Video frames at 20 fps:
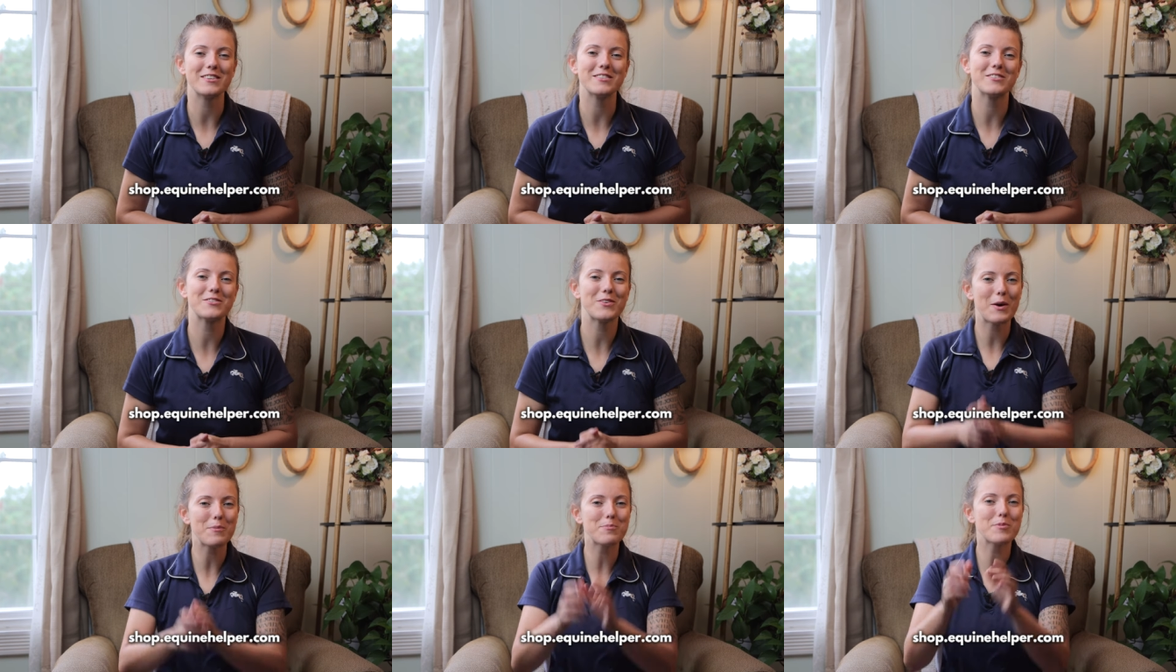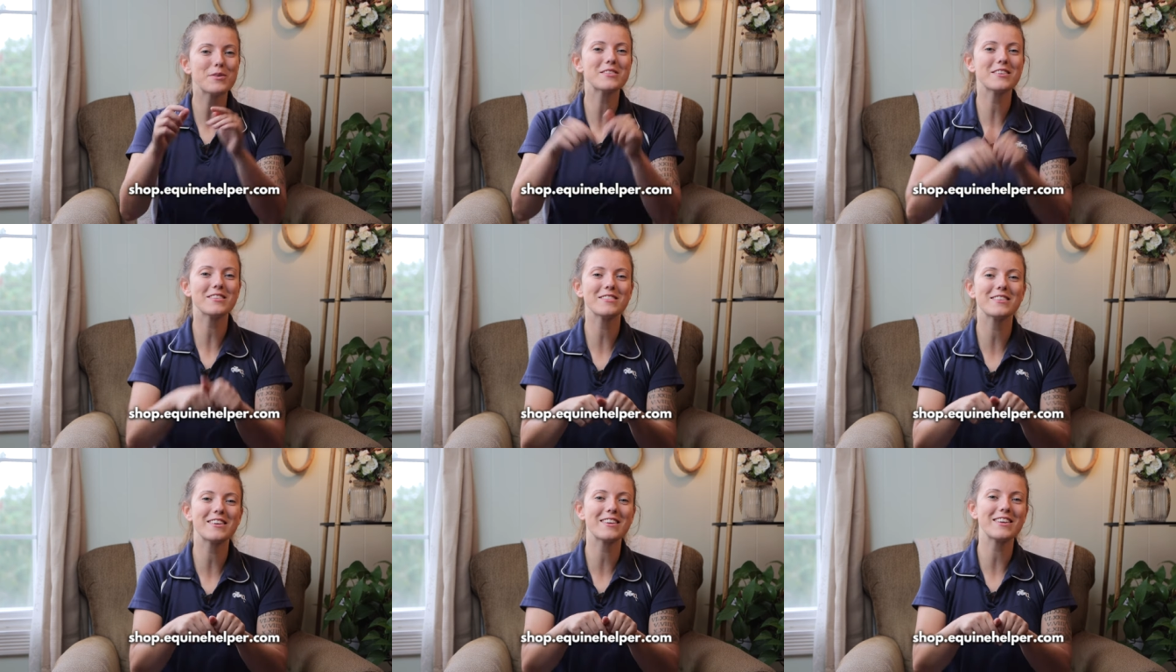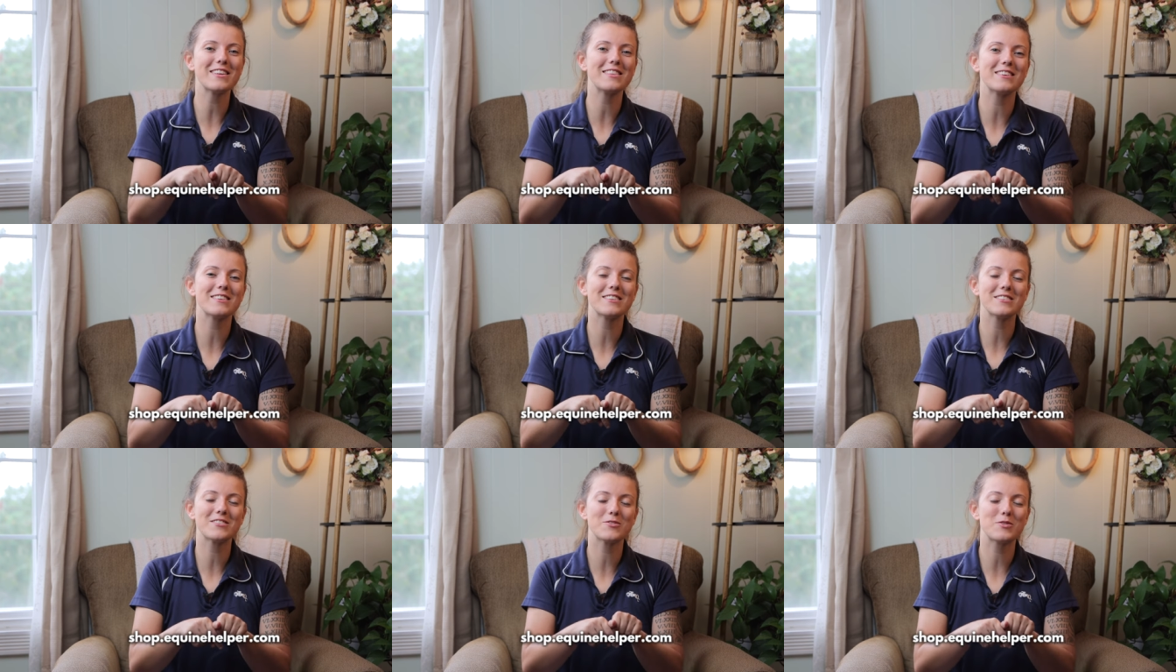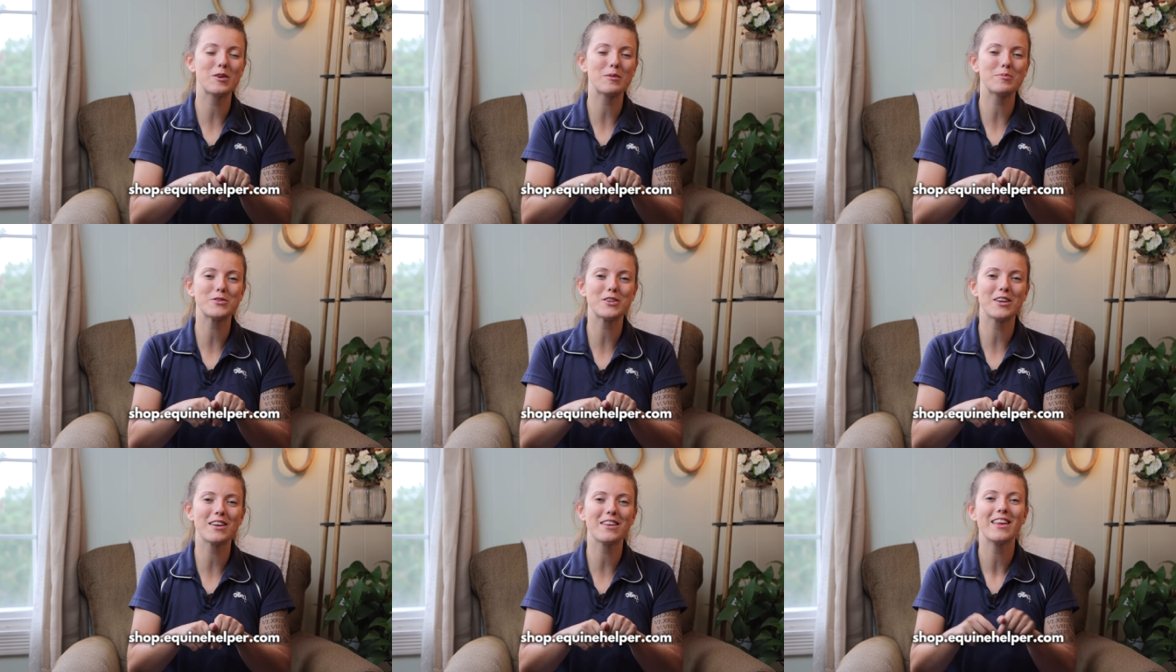And so I'll put the link in the
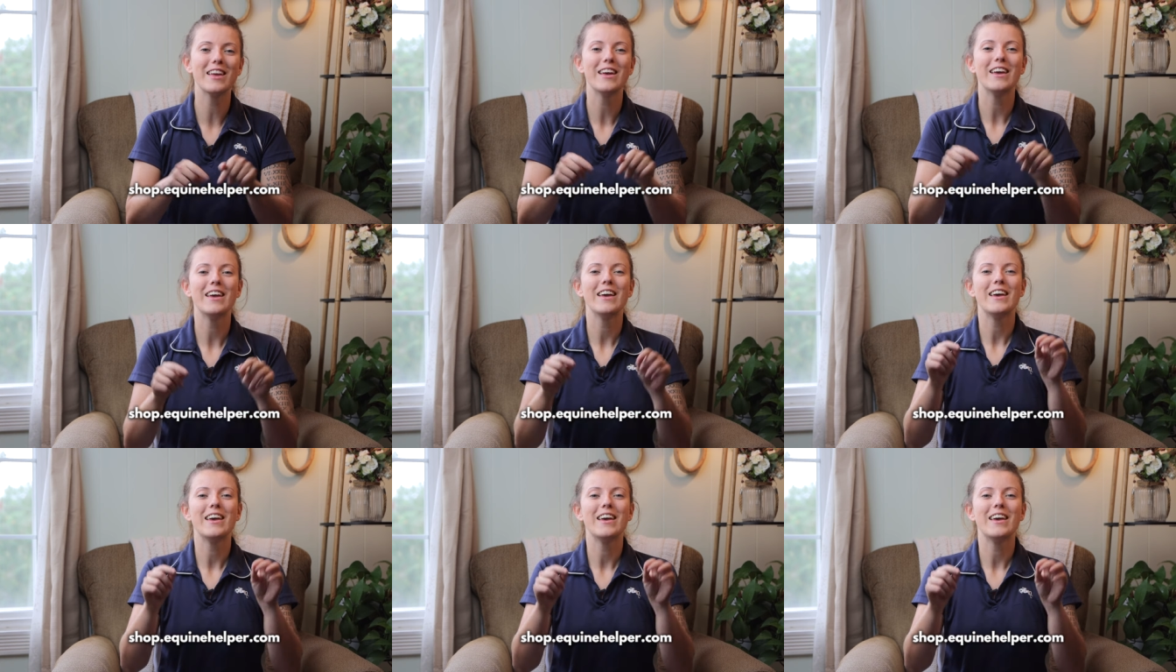description.